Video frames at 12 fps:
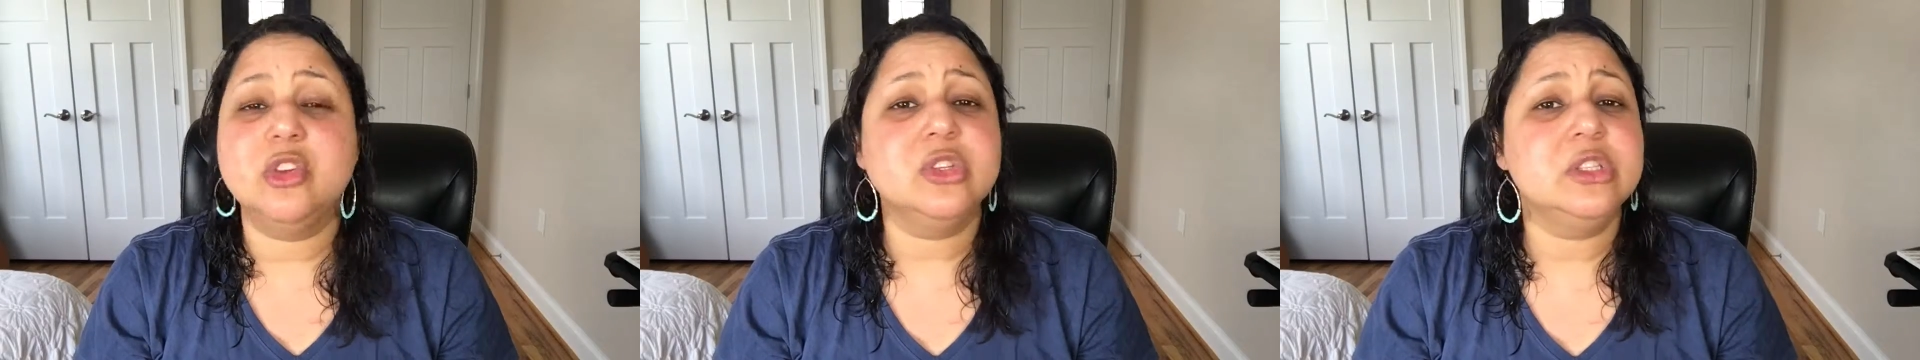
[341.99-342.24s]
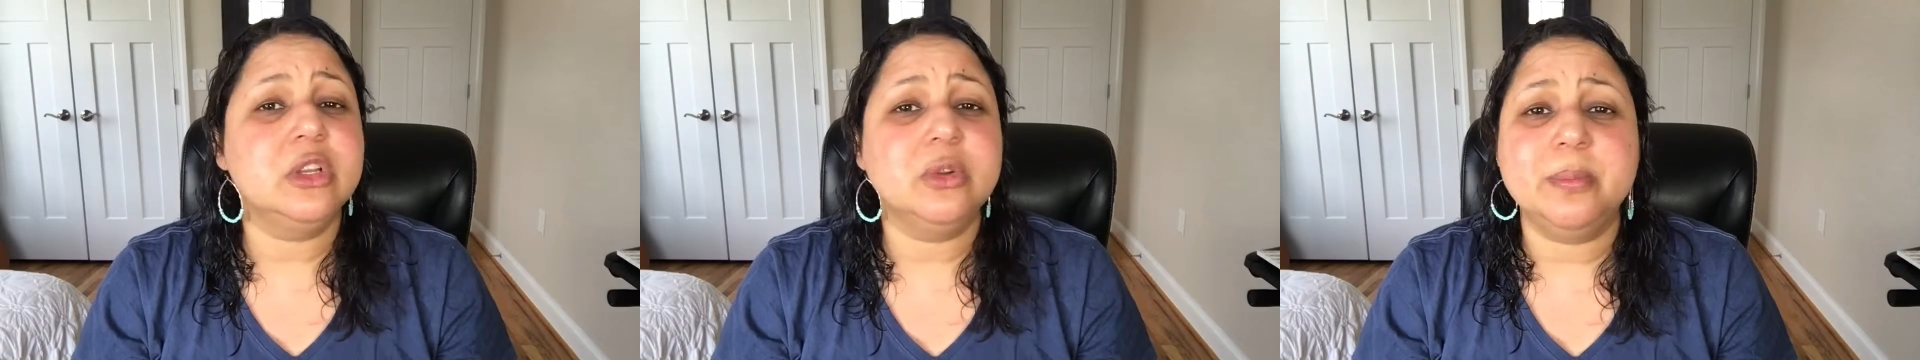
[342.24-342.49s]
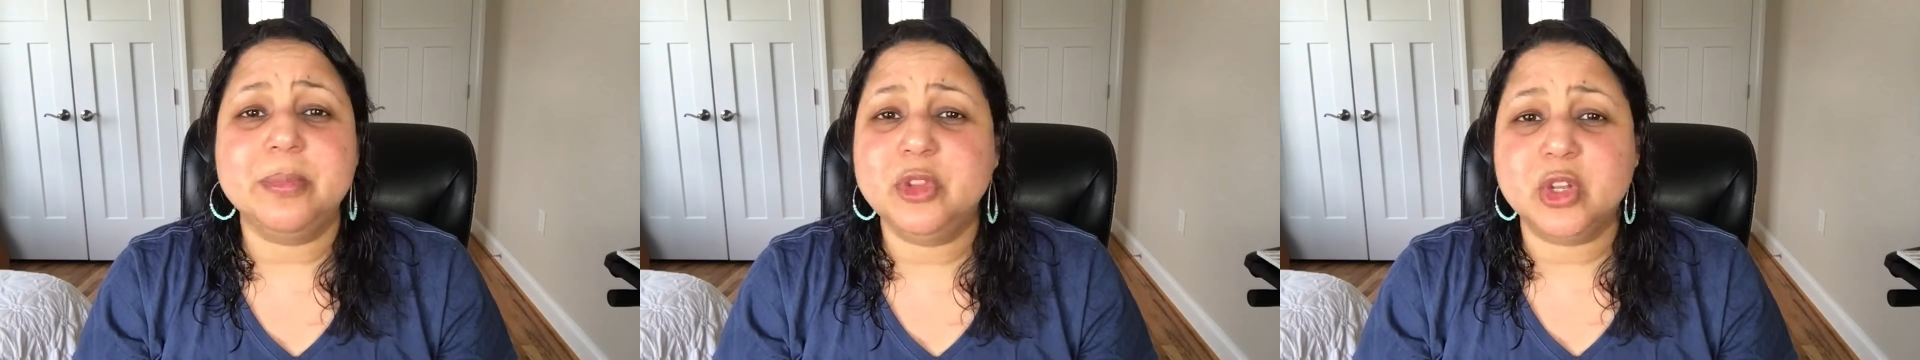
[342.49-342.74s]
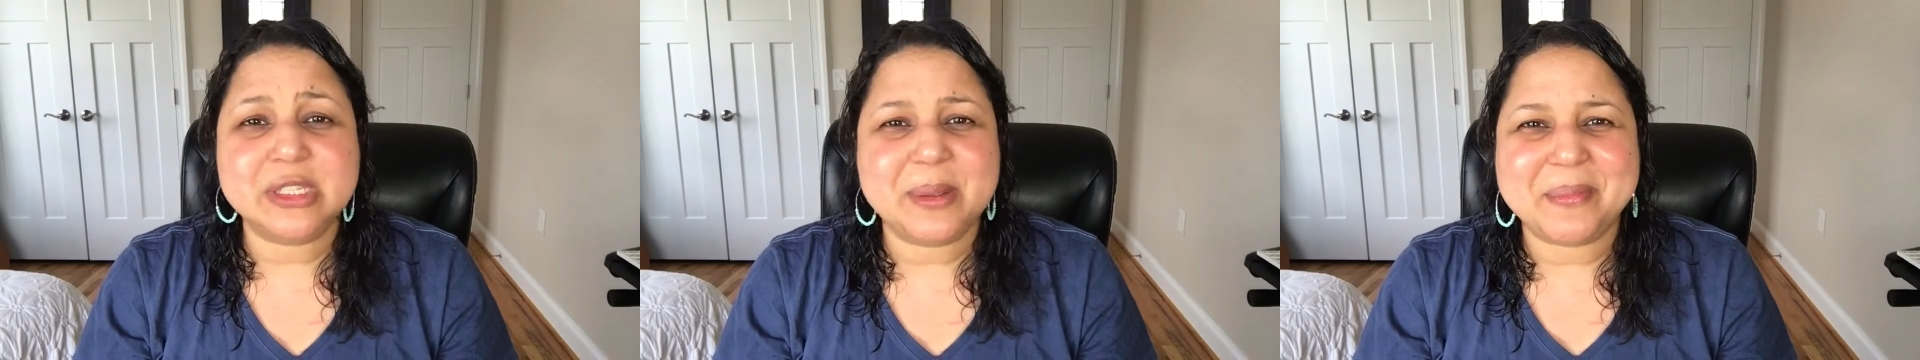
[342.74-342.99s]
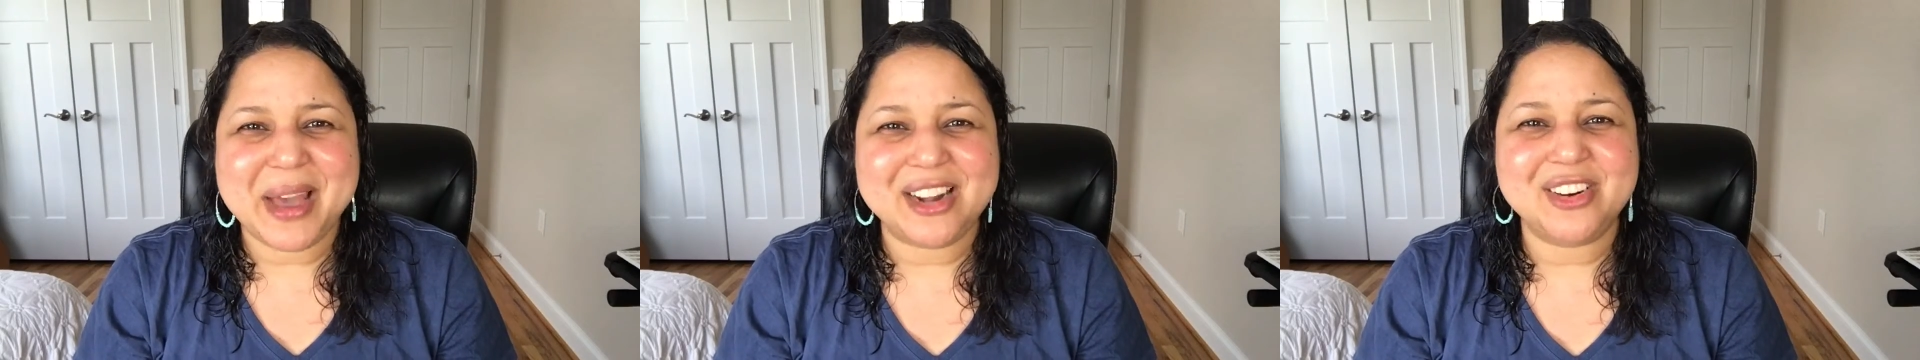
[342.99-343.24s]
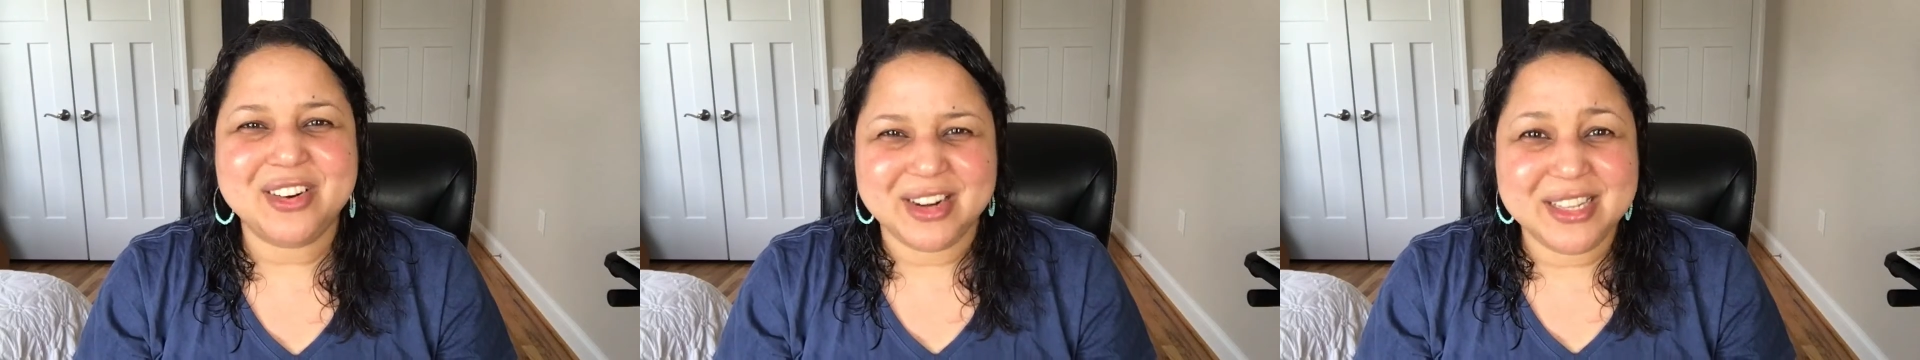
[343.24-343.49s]
doesn't
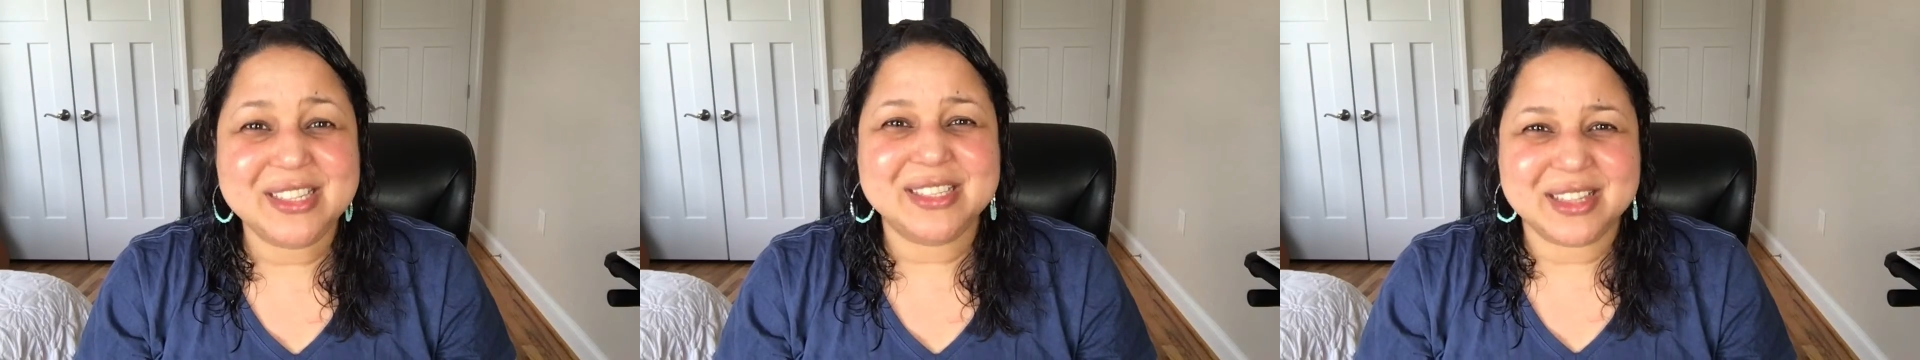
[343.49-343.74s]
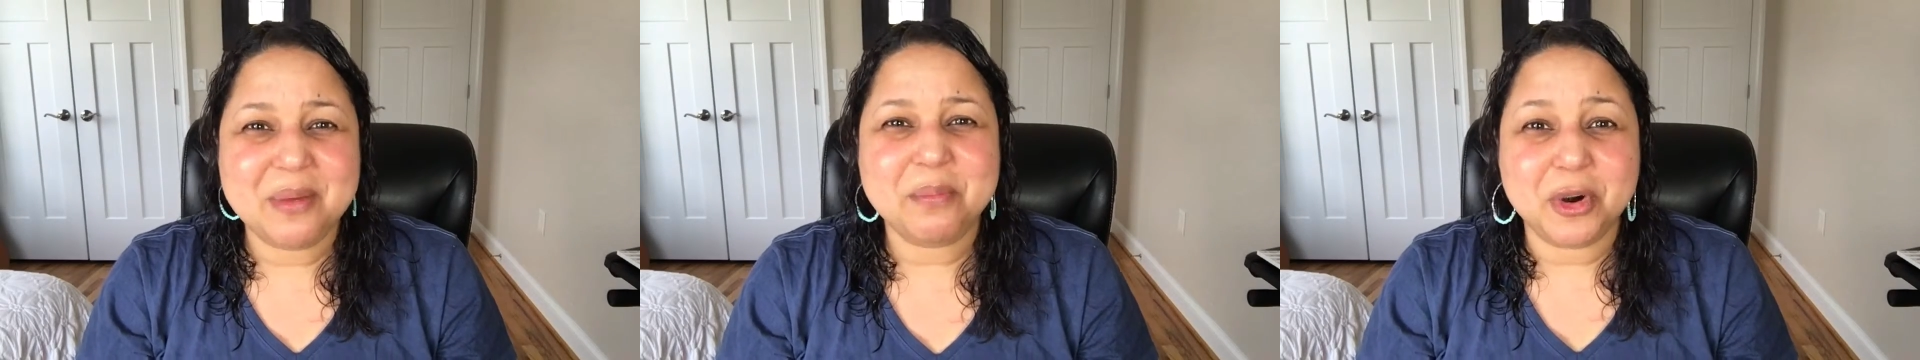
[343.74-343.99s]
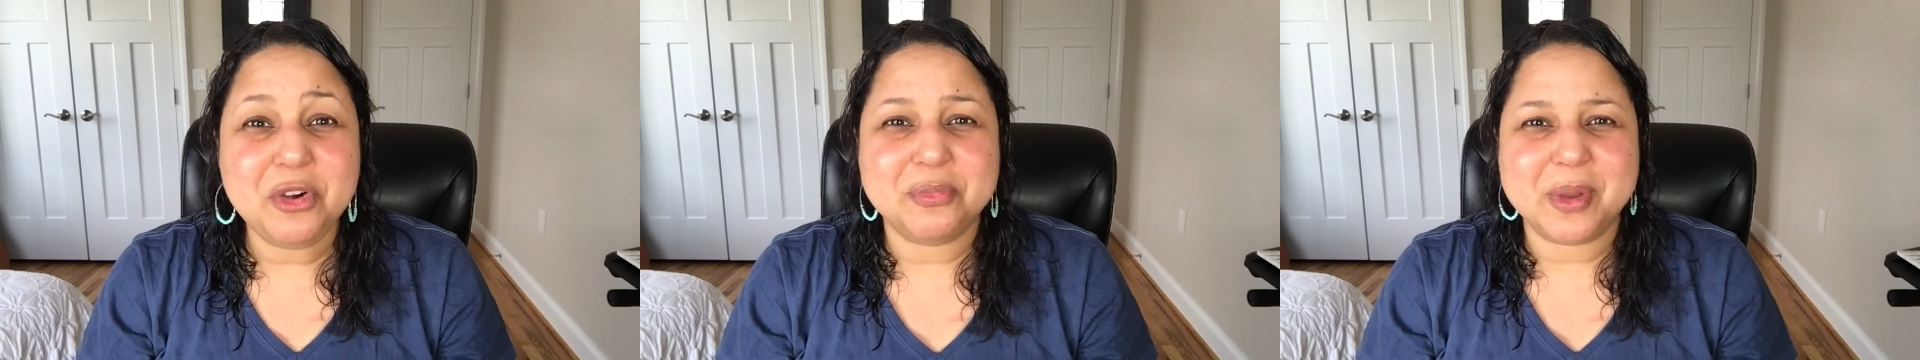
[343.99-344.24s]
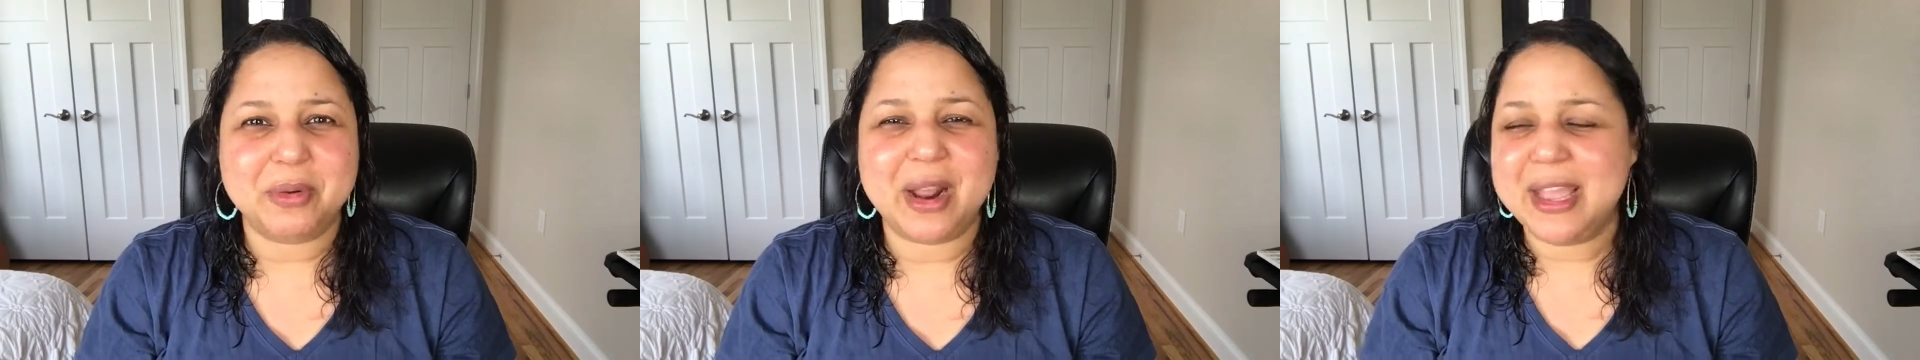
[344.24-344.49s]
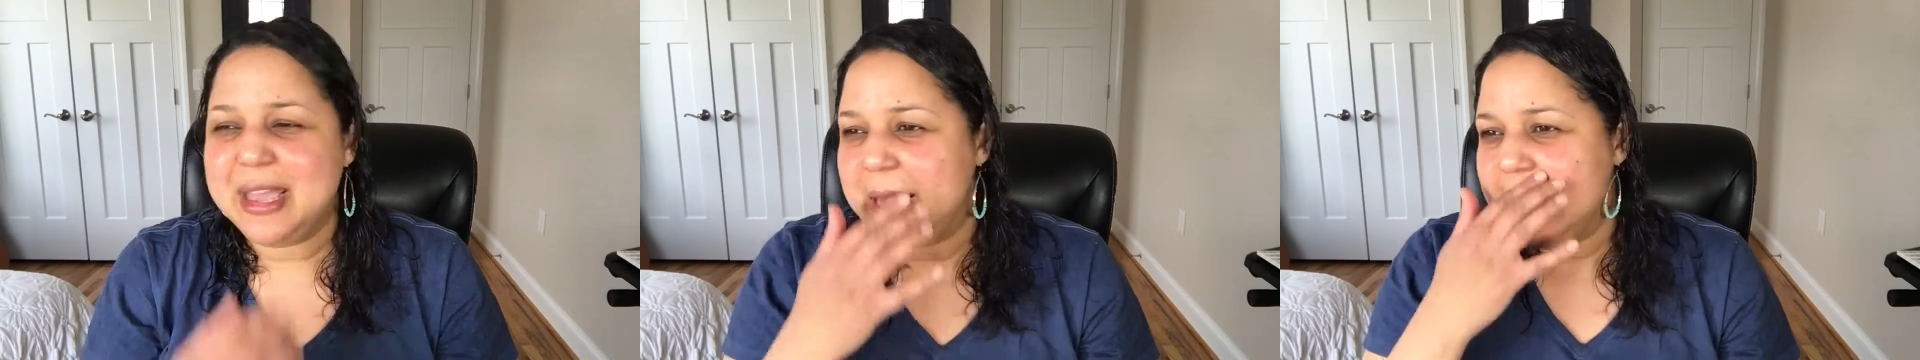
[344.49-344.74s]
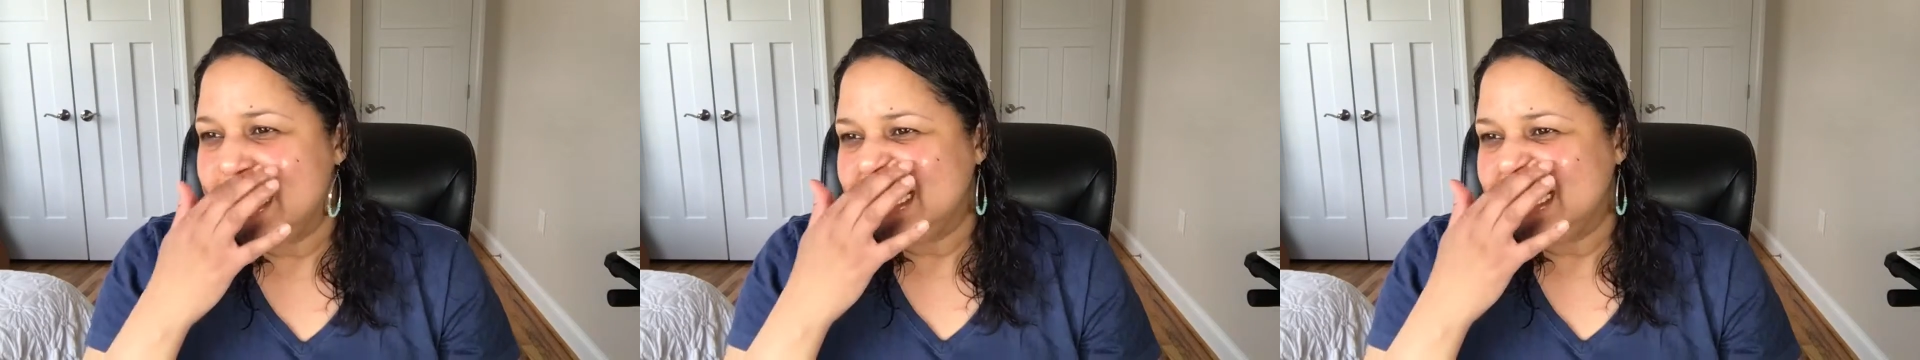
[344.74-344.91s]
matter, it's improvement, right?